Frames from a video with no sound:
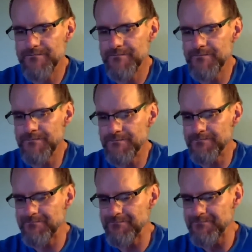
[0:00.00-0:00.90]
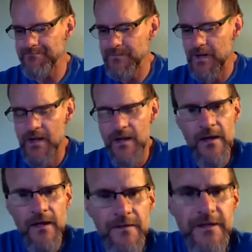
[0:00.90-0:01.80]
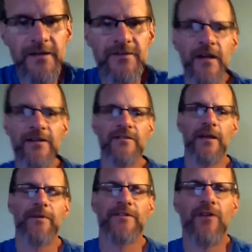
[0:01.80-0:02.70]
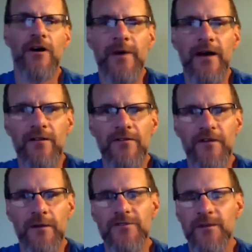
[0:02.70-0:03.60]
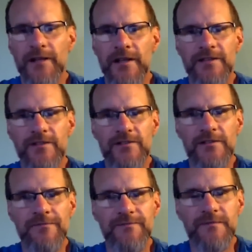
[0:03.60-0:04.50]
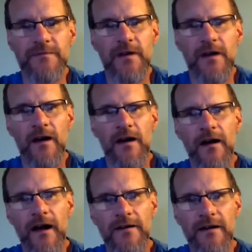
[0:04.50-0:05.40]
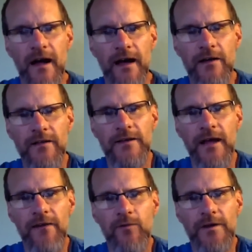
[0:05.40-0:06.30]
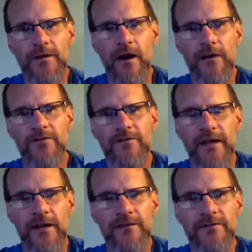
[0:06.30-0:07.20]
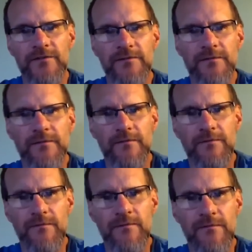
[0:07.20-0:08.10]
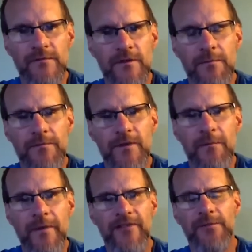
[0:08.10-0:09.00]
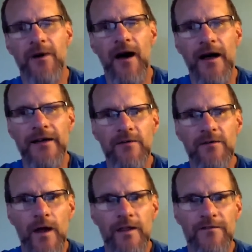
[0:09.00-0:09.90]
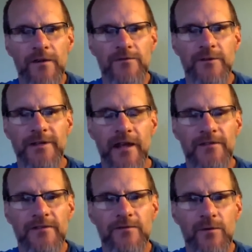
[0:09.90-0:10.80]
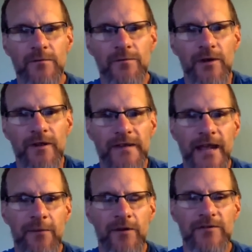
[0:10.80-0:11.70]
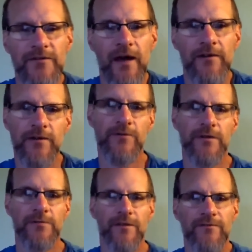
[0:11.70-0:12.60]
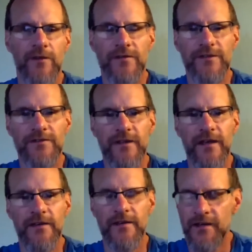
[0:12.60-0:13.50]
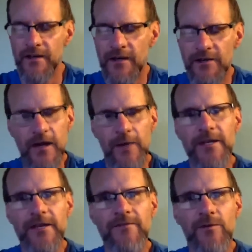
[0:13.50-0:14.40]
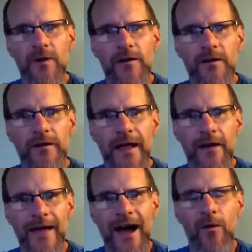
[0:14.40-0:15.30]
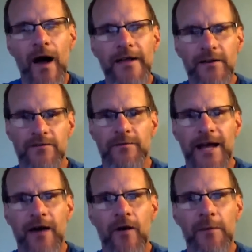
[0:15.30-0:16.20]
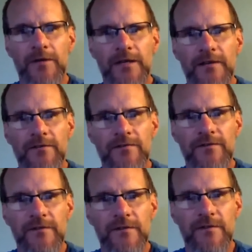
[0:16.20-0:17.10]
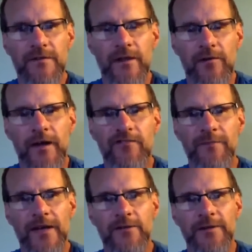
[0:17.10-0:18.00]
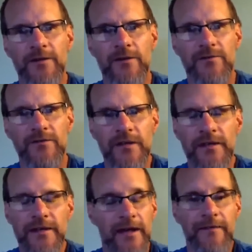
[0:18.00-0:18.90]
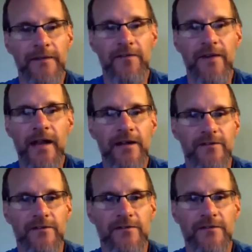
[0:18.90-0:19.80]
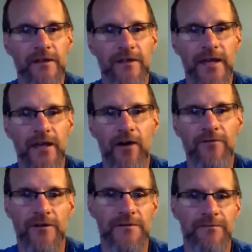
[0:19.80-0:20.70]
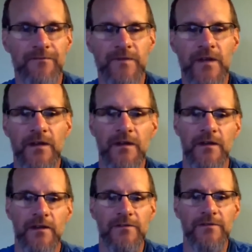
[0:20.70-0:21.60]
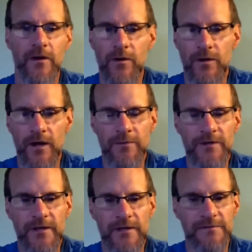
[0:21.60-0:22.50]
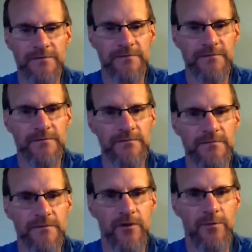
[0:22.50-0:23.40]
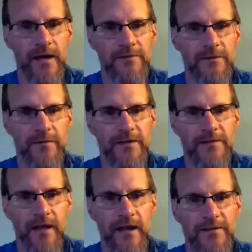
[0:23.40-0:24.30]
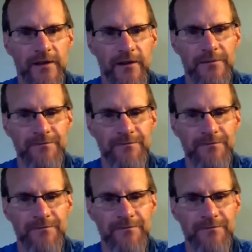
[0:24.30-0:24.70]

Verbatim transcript: the next section that I'm going to talk about are the film simulations. Uh, I, I know that not everyone understands the, the method behind why the film simulations were put in the cameras and how to use them to their fullest extent. So I'm going to give you a rundown on how I use them and how I believe they're kind of meant to be used and the advantages that they offer. So I'm going to go back to my slides here.